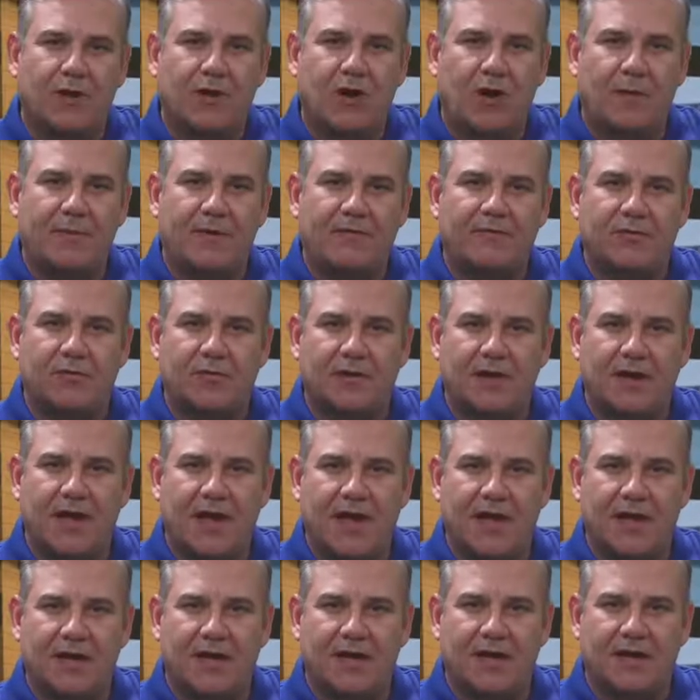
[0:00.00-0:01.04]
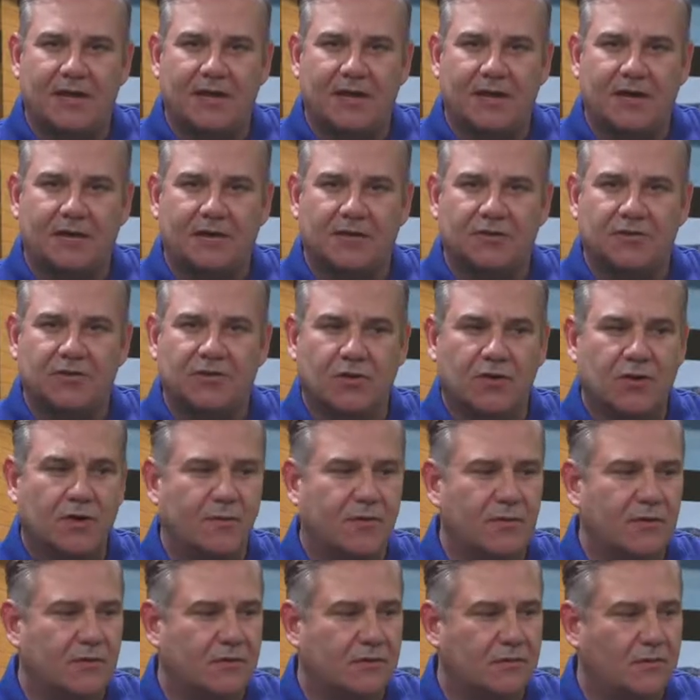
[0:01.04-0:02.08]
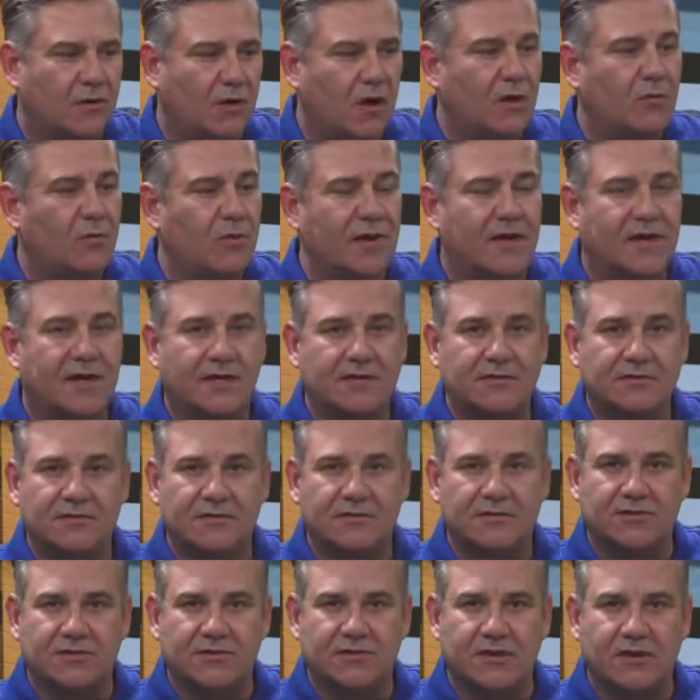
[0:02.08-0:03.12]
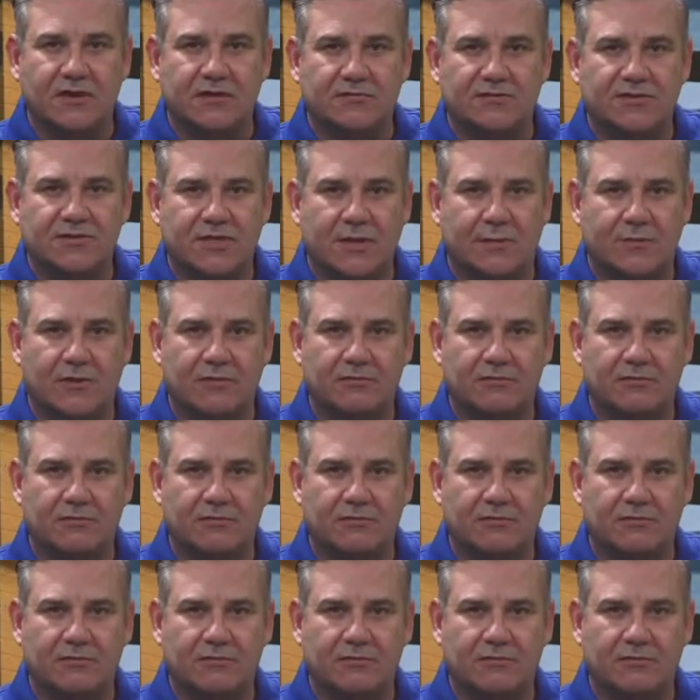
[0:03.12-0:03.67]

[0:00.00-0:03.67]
hope everyone had a uh, enjoyable long weekend to the start of summer.